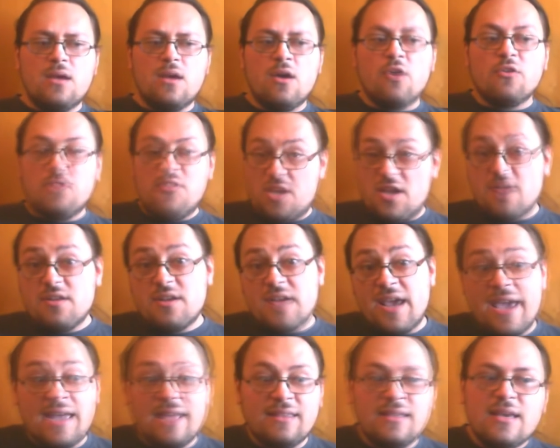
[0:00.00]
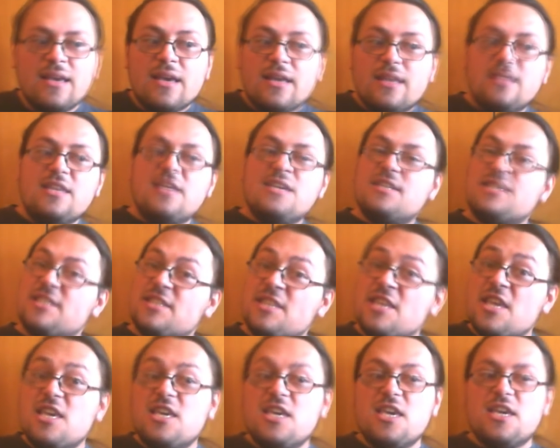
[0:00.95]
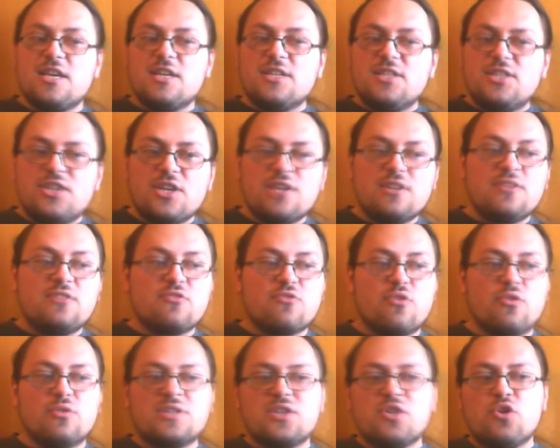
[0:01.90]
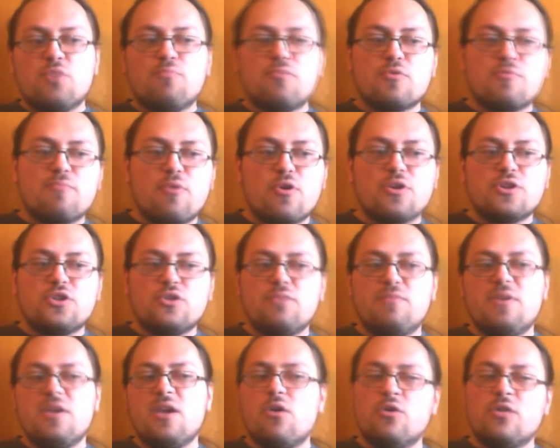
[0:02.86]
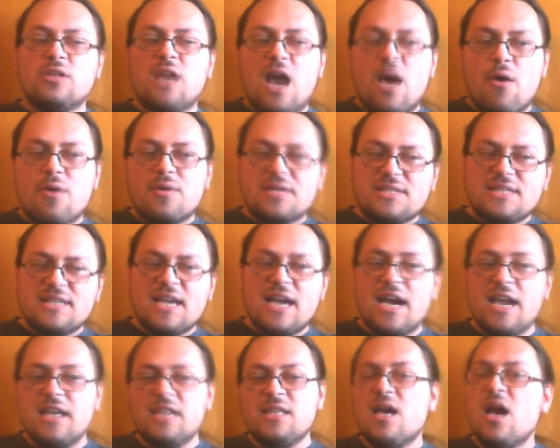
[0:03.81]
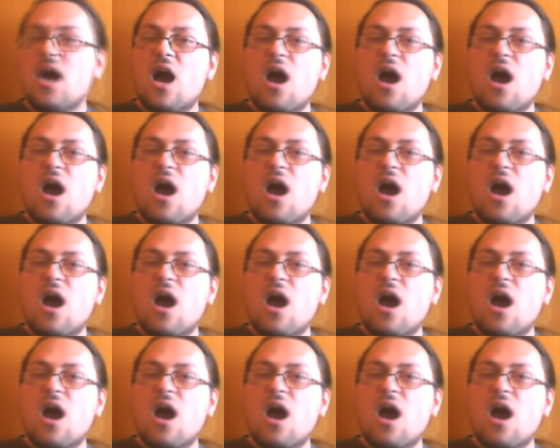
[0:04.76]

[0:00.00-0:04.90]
On the other hand, these sneaky concern trolls who purport to be on our side